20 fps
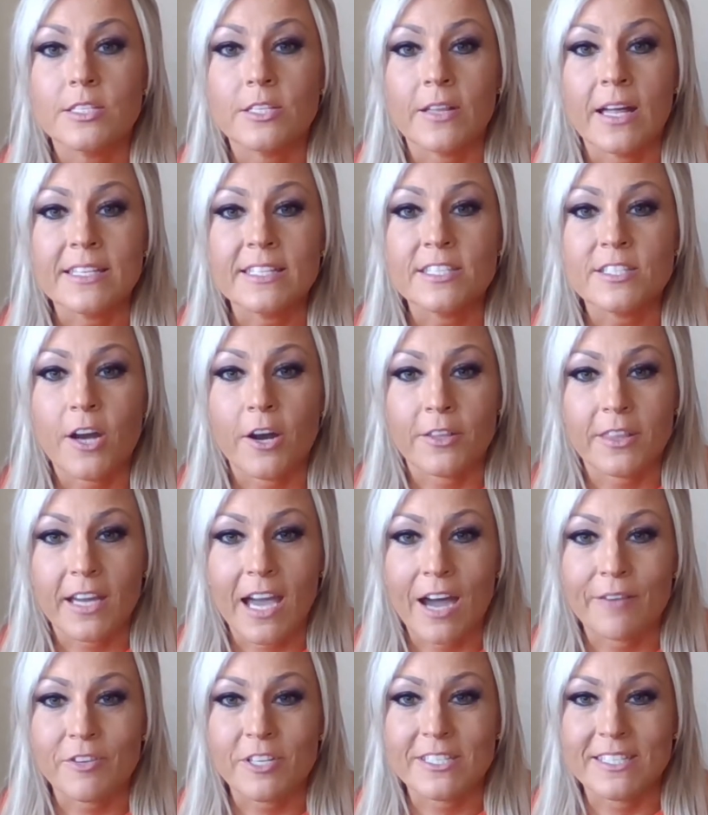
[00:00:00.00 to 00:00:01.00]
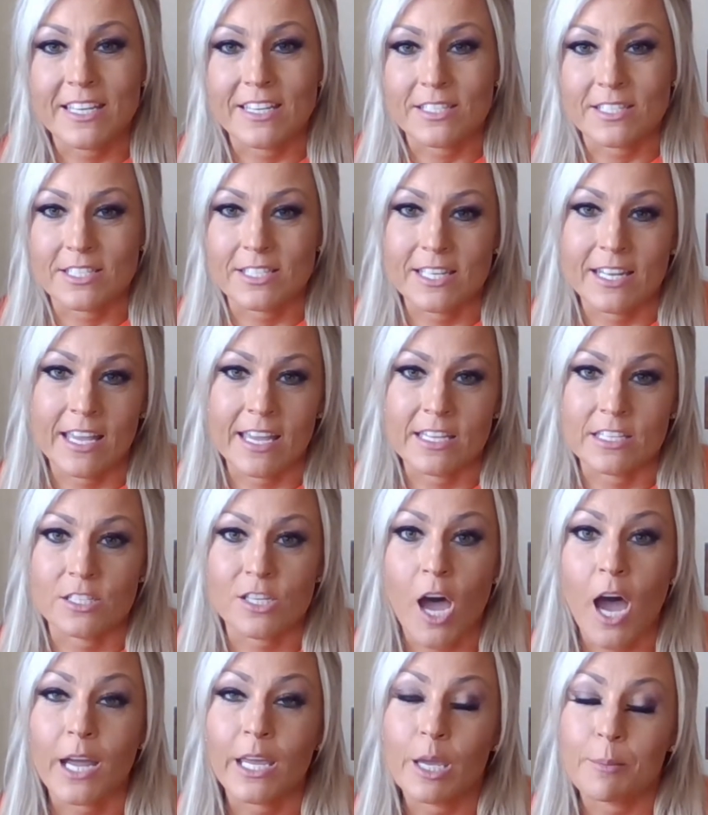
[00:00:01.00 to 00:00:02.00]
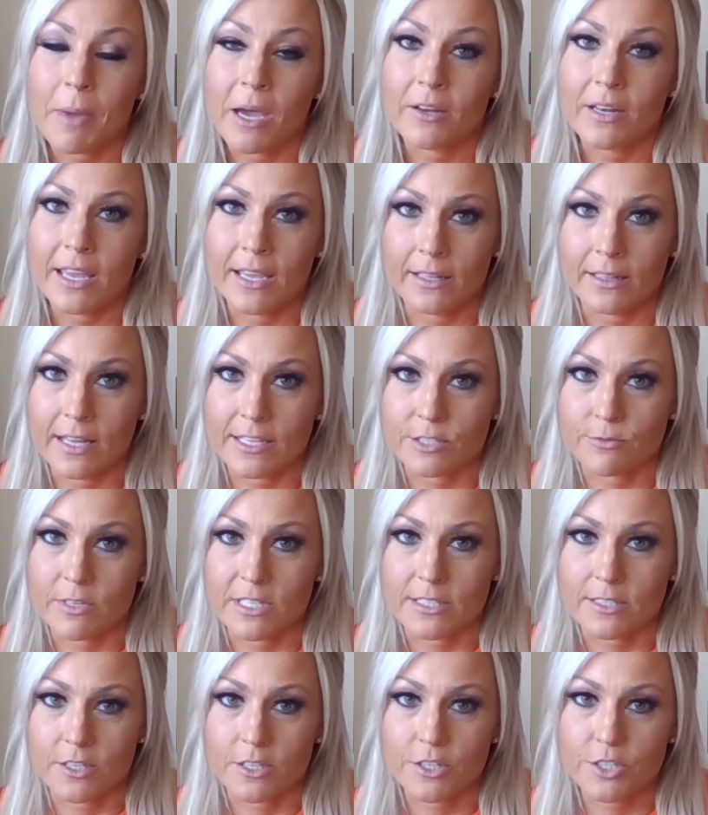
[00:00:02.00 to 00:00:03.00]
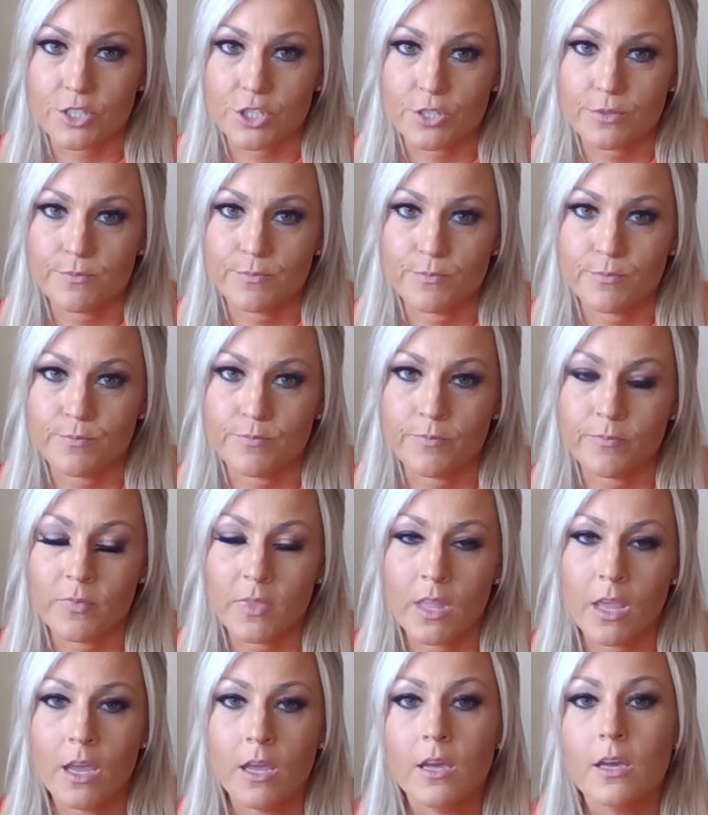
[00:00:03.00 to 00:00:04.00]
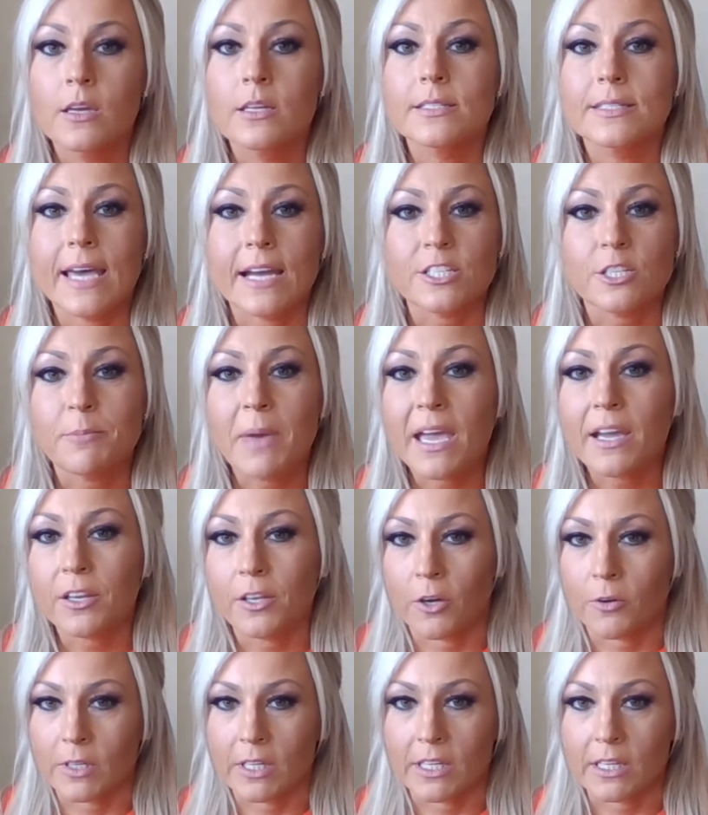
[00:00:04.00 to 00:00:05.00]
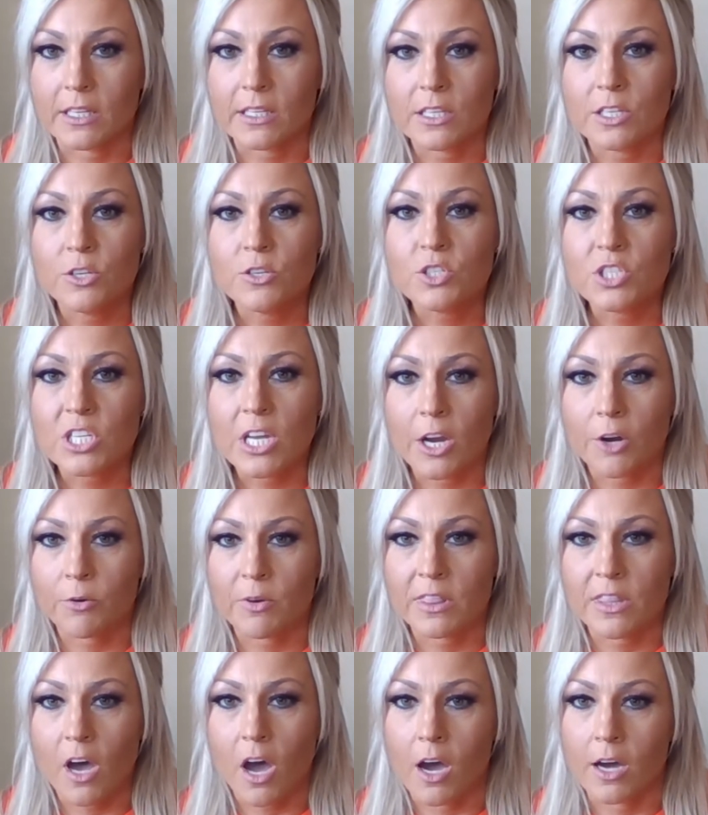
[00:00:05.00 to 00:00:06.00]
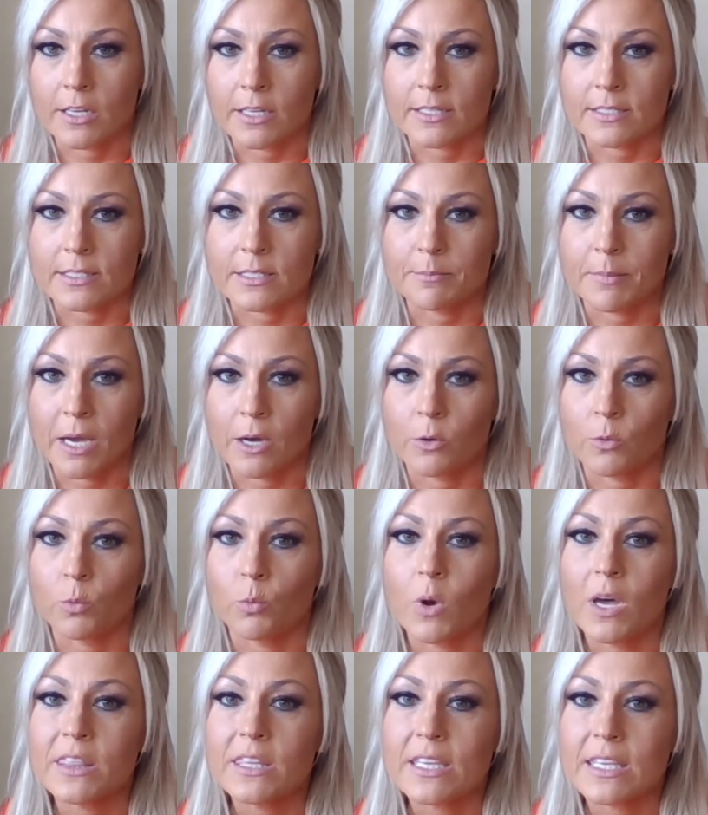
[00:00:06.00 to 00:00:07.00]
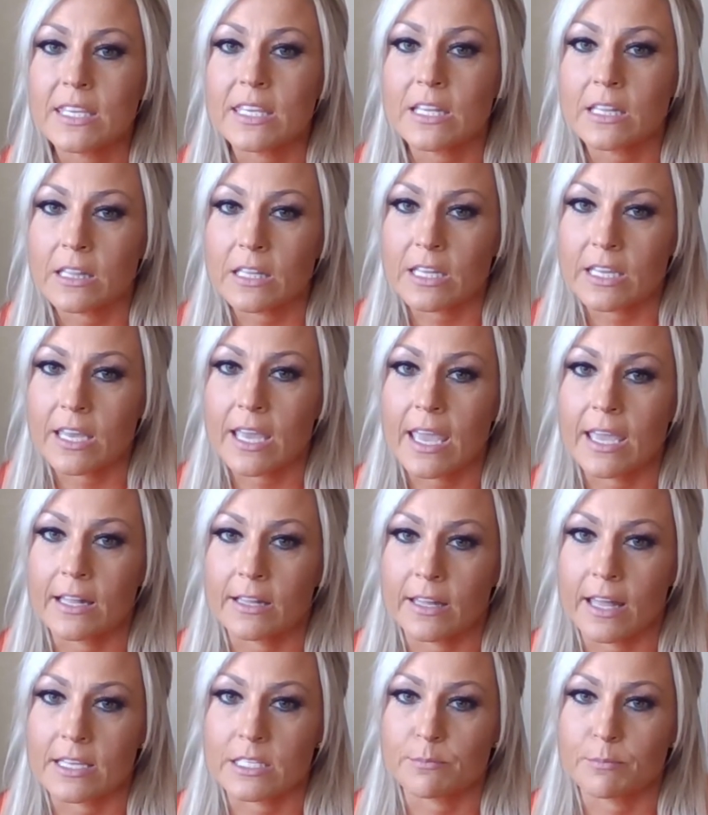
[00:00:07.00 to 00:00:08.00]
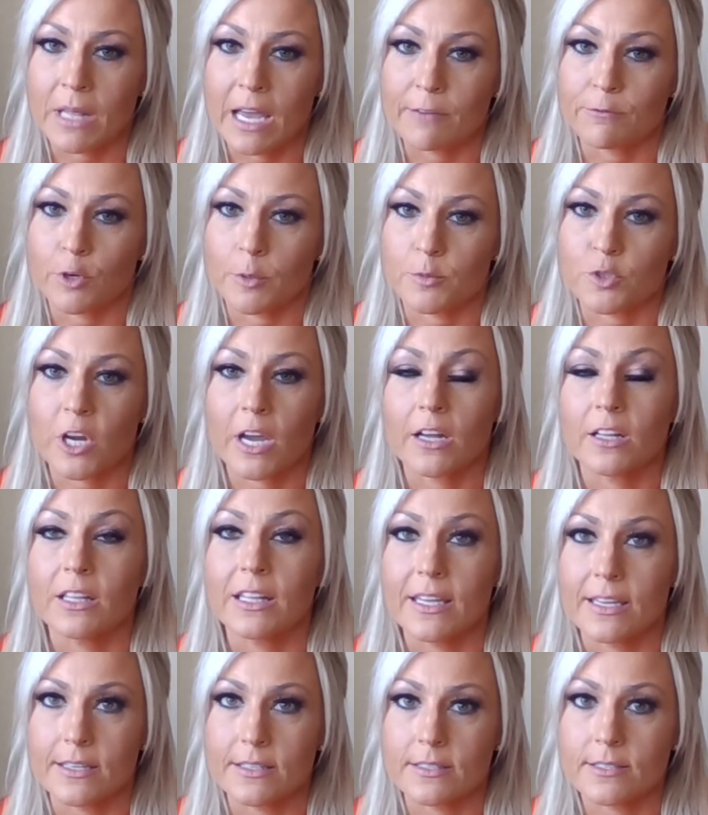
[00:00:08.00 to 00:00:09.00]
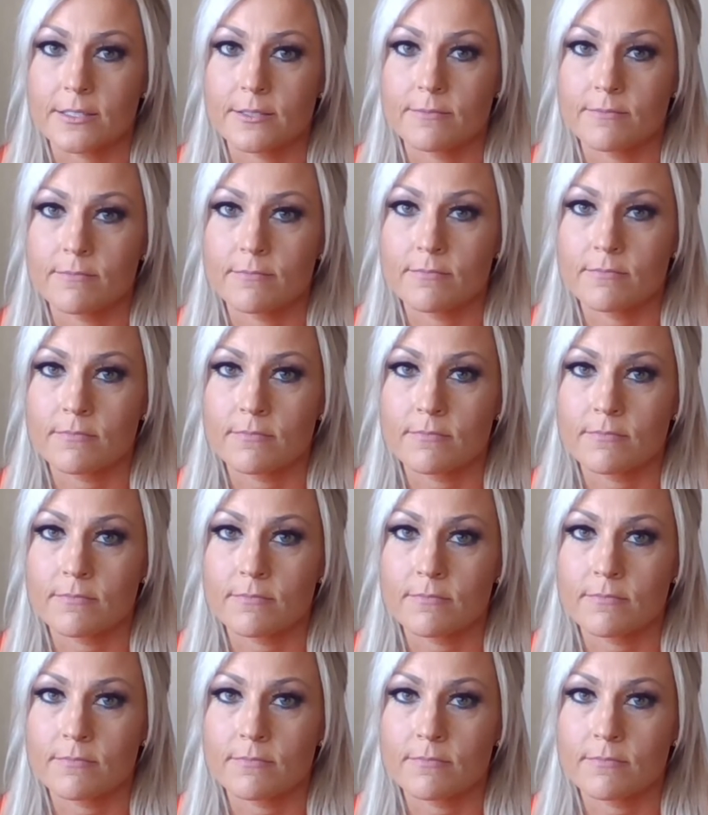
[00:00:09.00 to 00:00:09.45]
So let's start the conversation today talking about ALS research. Dr. Paganoni, can you share with the audience about what the Healy ALS platform trial is?